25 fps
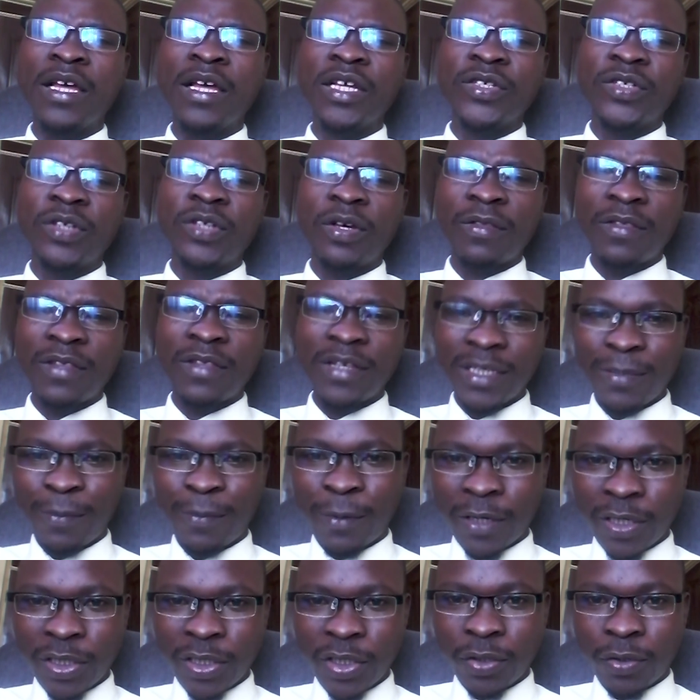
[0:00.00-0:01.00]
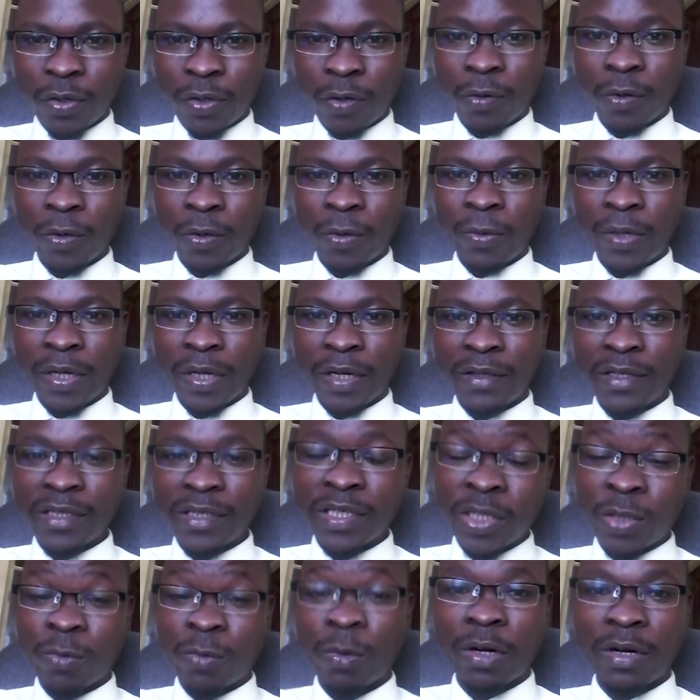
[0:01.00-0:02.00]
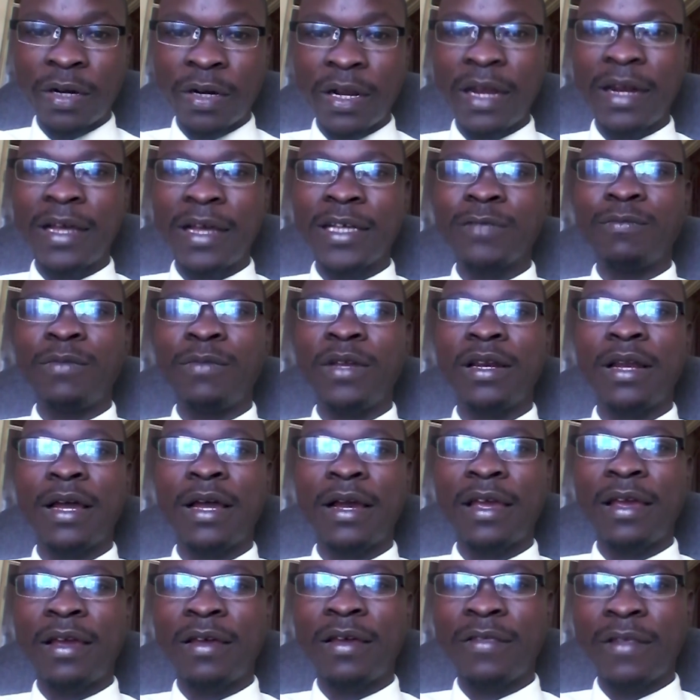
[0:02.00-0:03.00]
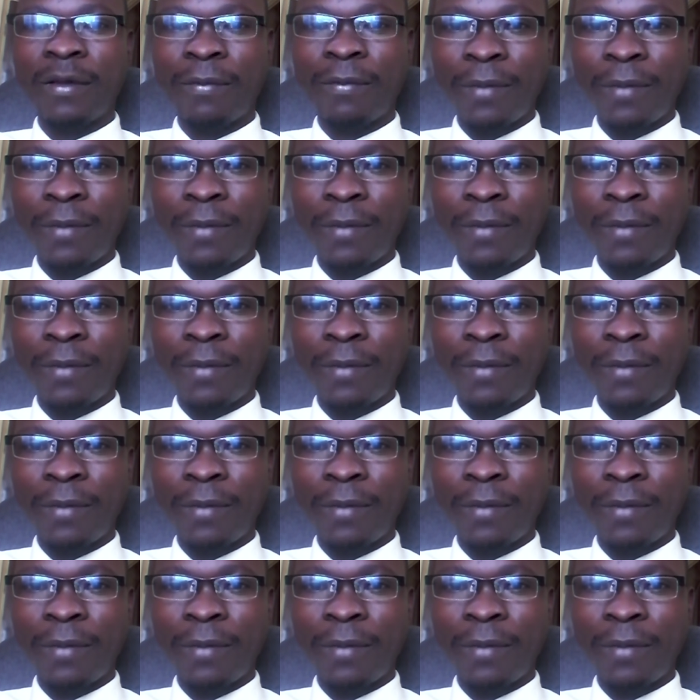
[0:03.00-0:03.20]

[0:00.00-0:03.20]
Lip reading: So this political goodwill, this is what Raila has been lacking in the